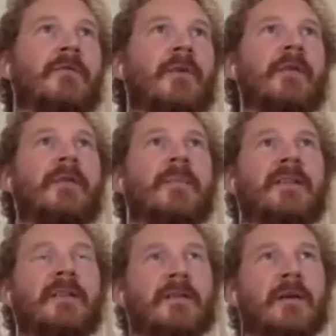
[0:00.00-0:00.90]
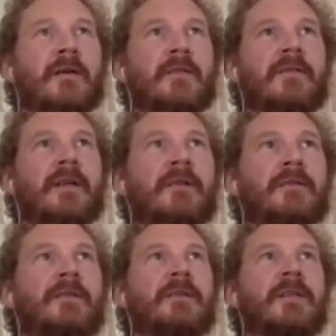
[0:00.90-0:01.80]
rather than missing those
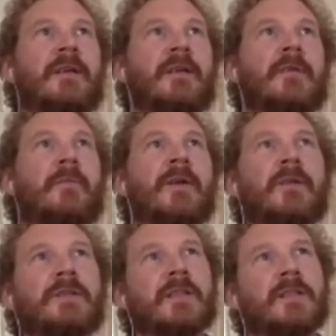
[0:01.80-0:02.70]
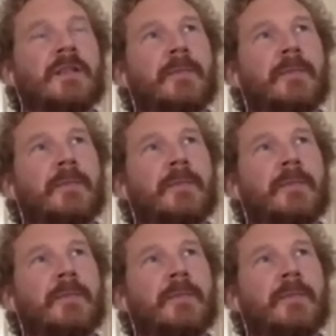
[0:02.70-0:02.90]
signals. We can also